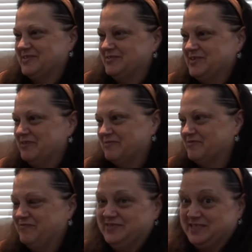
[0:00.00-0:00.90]
so now we're
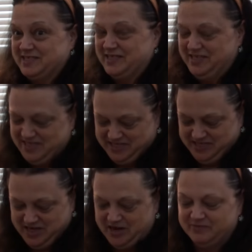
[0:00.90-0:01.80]
physically
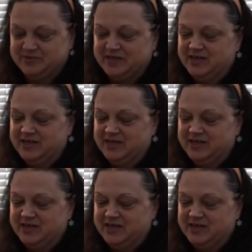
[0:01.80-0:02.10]
handicapped.